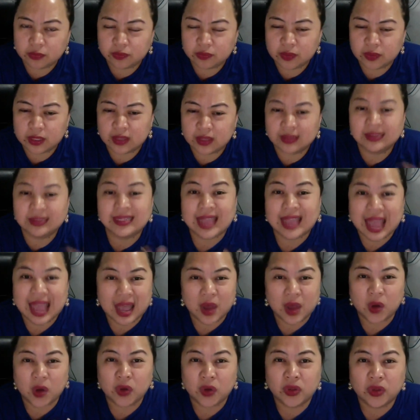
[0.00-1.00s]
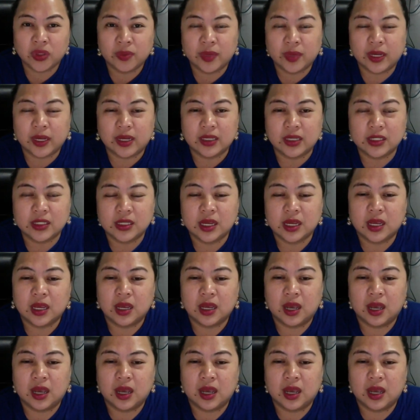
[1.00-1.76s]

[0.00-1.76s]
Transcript: feel down because